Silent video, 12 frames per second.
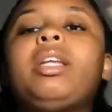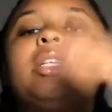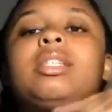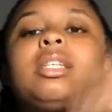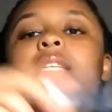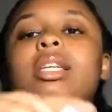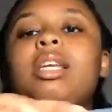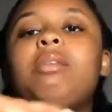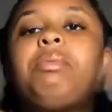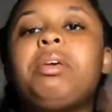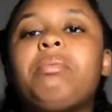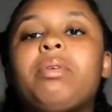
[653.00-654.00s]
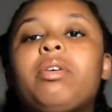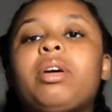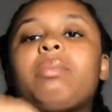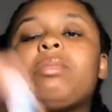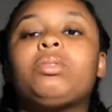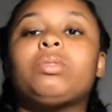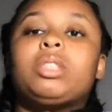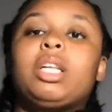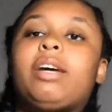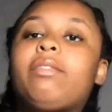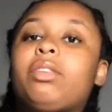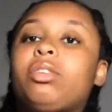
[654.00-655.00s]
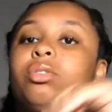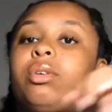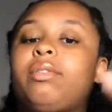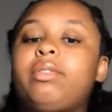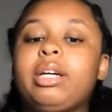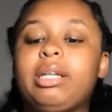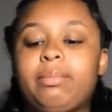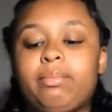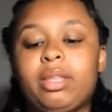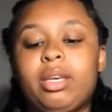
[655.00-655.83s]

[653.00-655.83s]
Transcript: into the DP program, which was 11th and 12th grade.